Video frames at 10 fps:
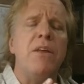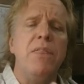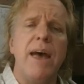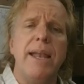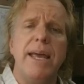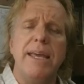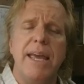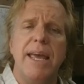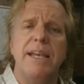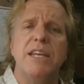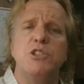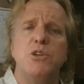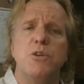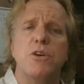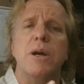That again is
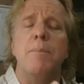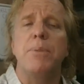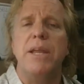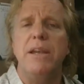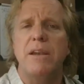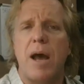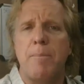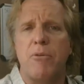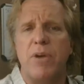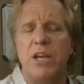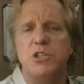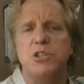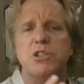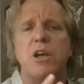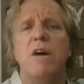your completed
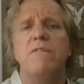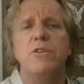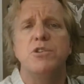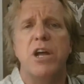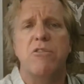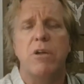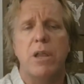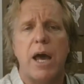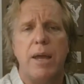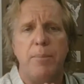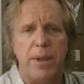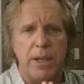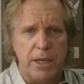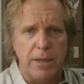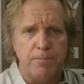operations of your general
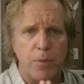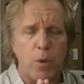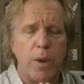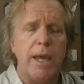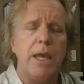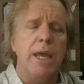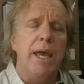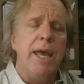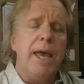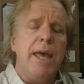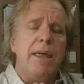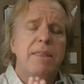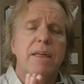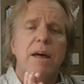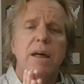liability. Okay?
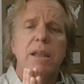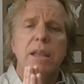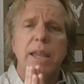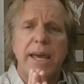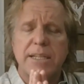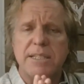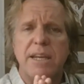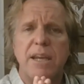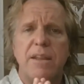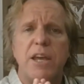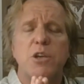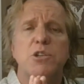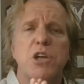The last thing that your